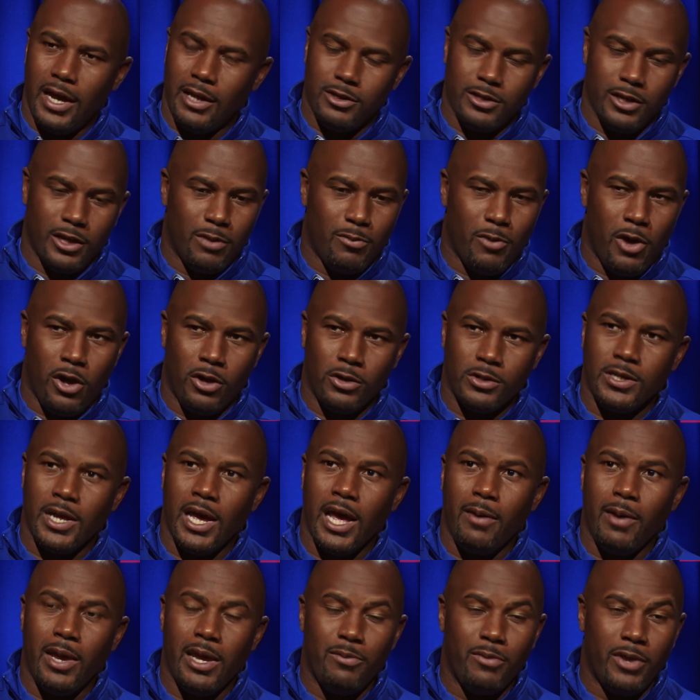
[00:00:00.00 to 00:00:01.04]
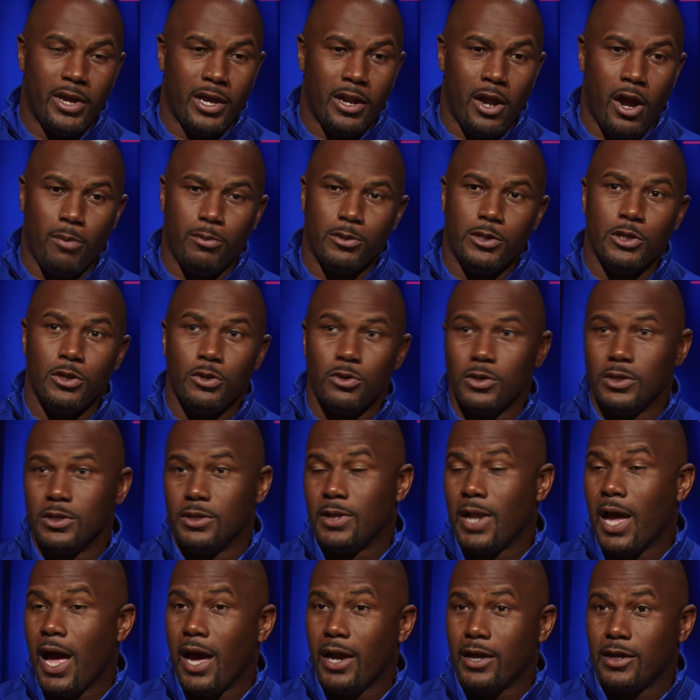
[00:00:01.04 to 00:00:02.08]
I tell them all the time, hey man,
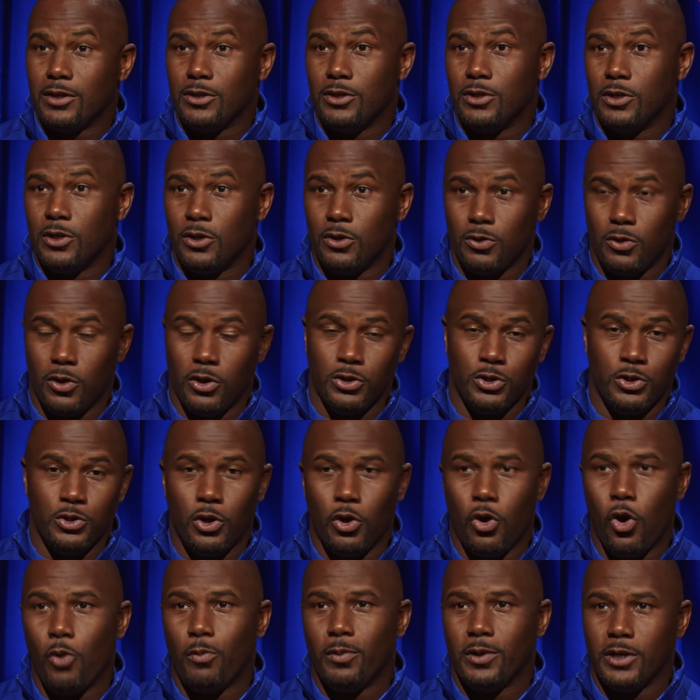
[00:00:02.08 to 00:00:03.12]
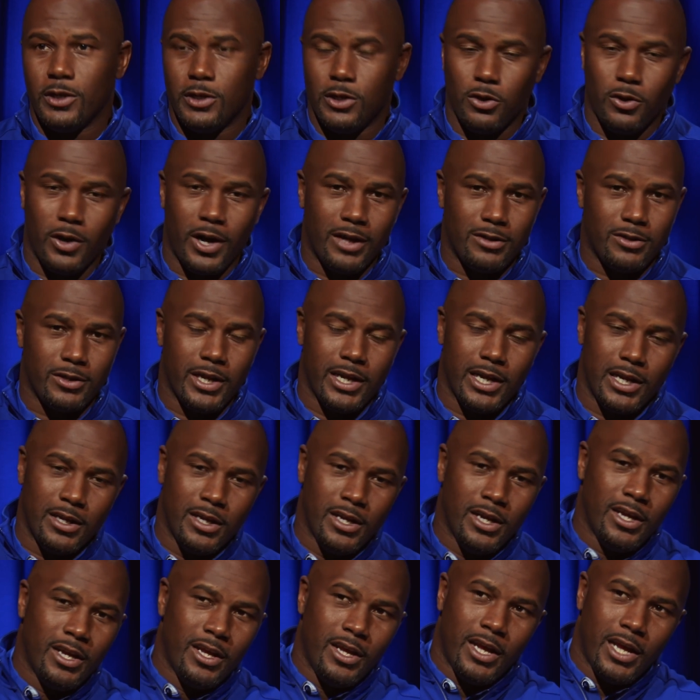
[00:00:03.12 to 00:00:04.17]
opportunity's knocking, you know, are you gonna open the door? I say,
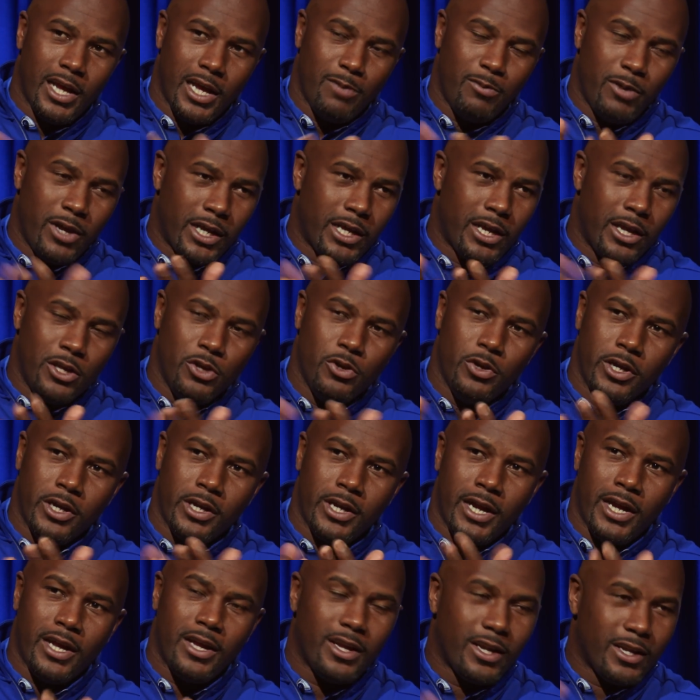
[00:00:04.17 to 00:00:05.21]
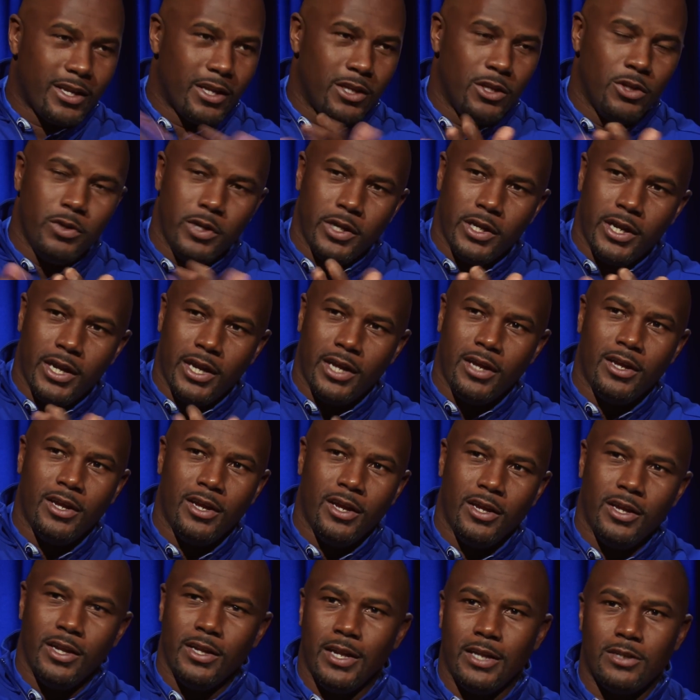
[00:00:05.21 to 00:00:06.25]
hey man, can you hear that? Can you hear that?
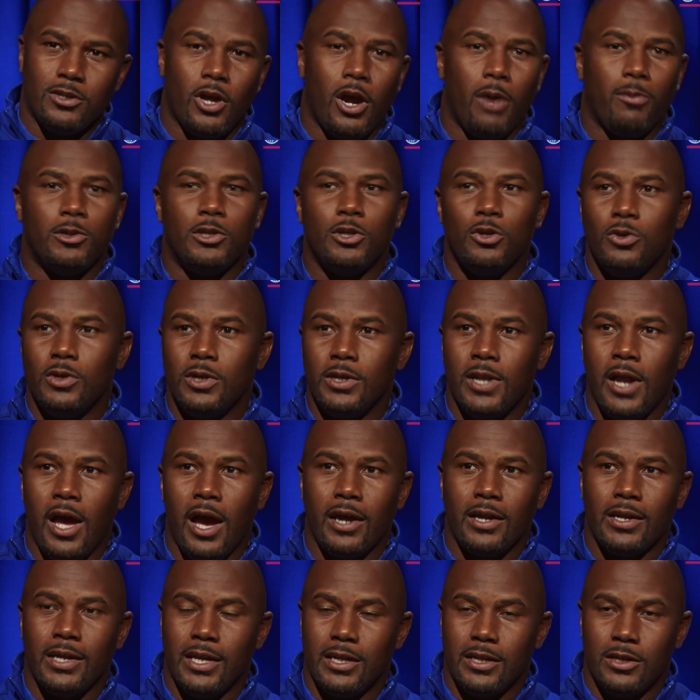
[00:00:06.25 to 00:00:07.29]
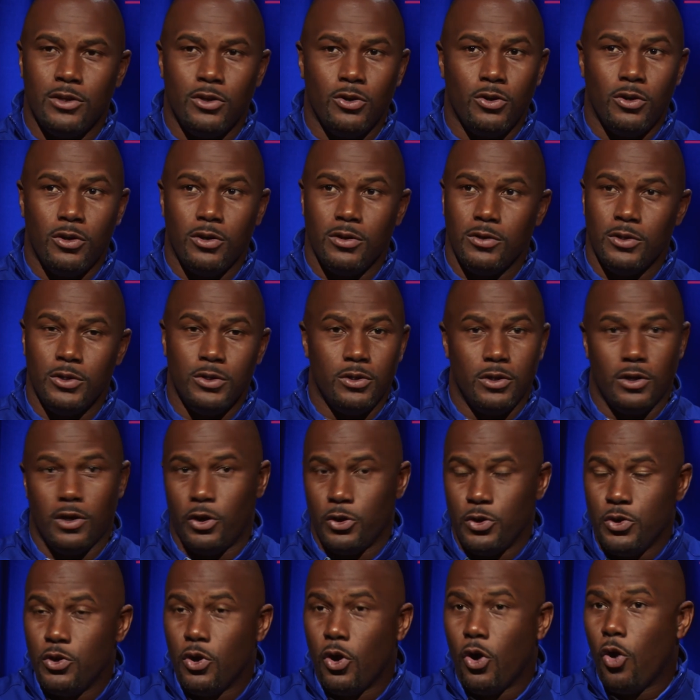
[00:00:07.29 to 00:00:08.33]
That's opportunity knocking at the door.
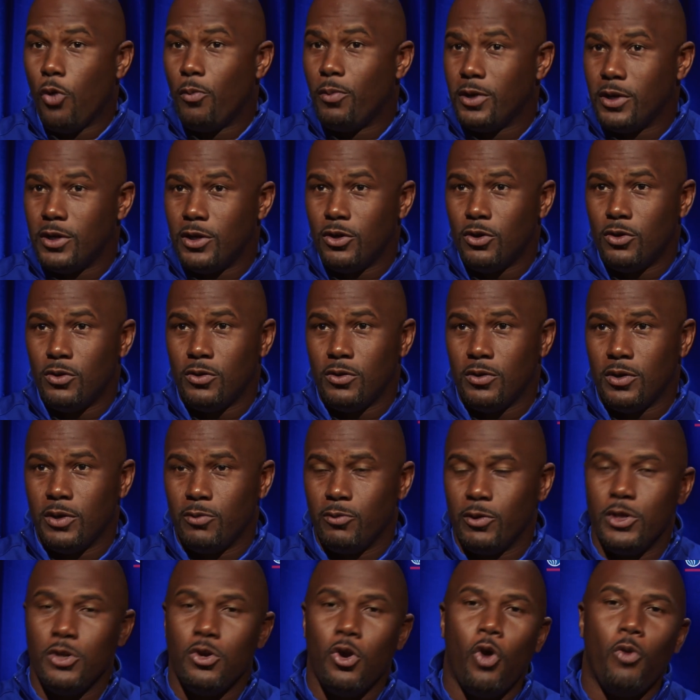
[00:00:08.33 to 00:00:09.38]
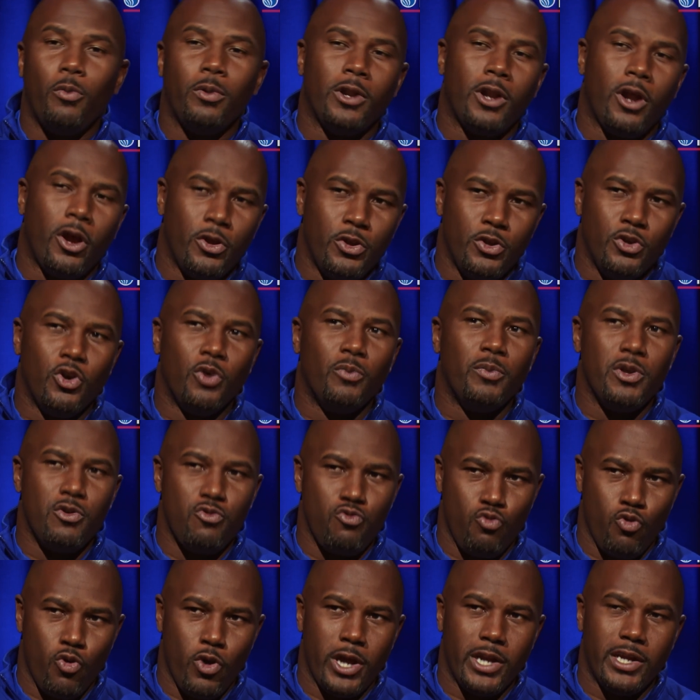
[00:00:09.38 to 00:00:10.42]
Are you gonna open the door? And when you open it, are you gonna be
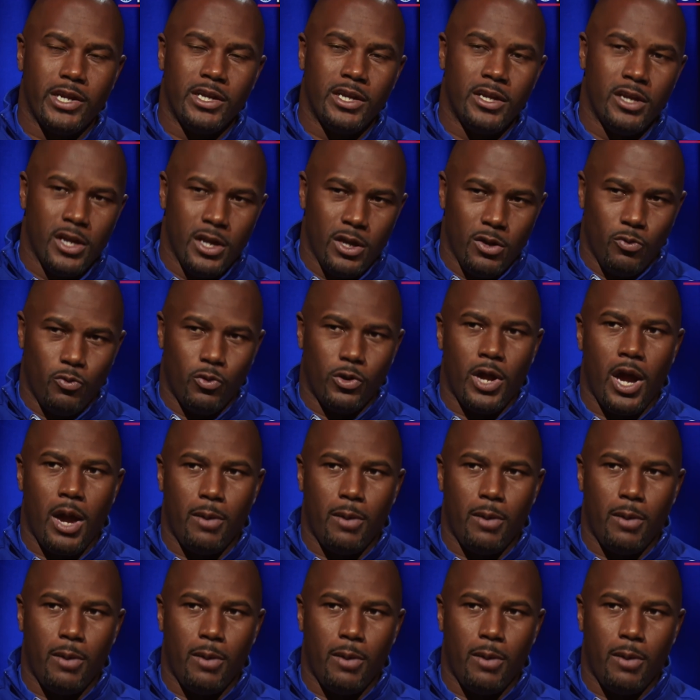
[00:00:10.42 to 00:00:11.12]
ready when